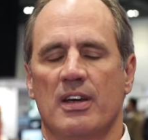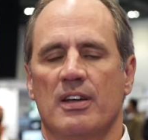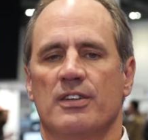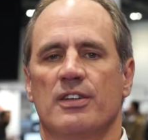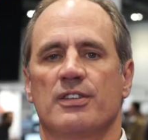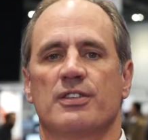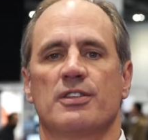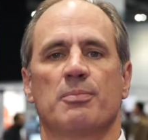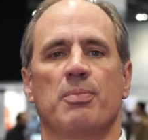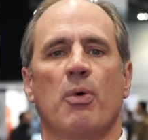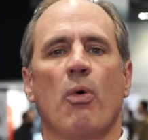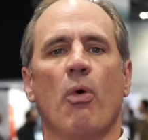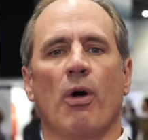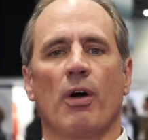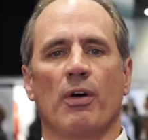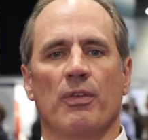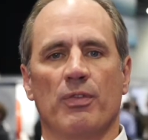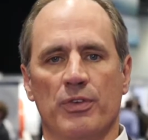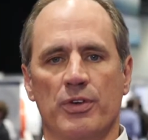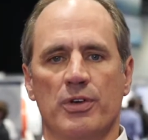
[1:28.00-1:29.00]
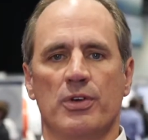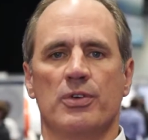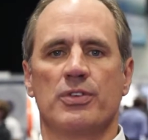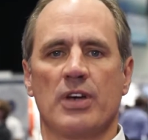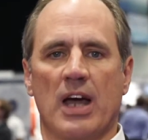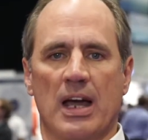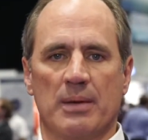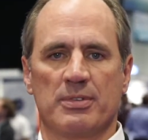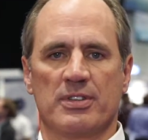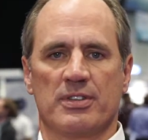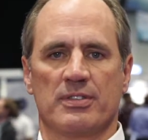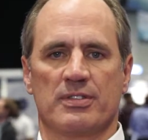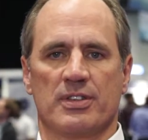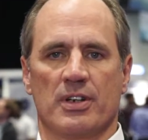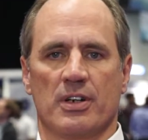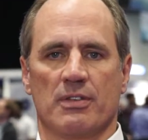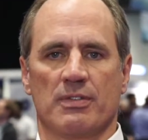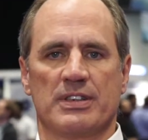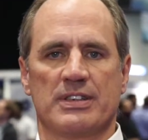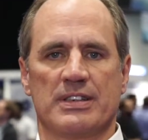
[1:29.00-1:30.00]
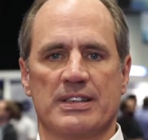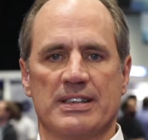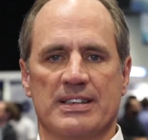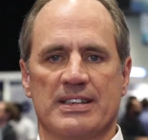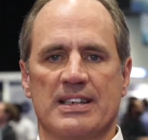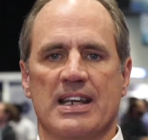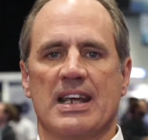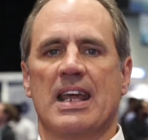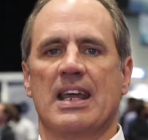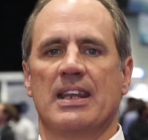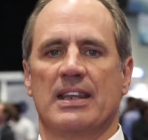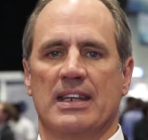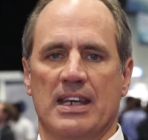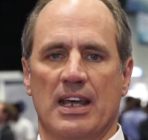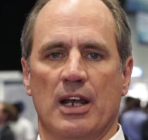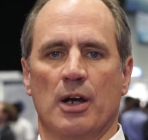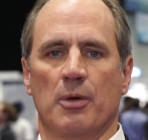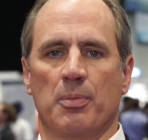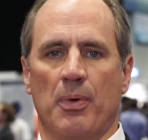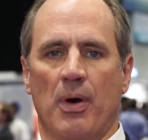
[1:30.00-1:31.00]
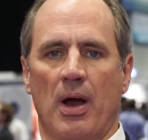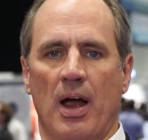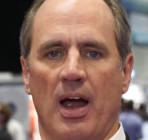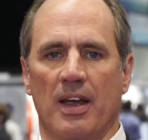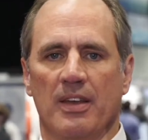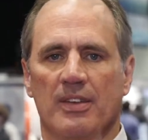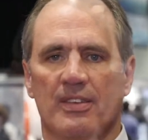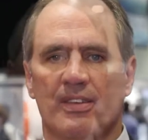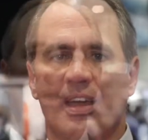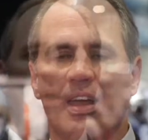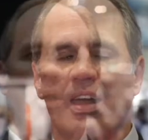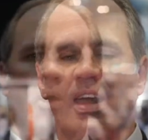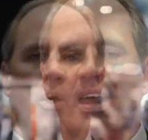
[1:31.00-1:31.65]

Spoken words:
to support new types of services in the enterprise.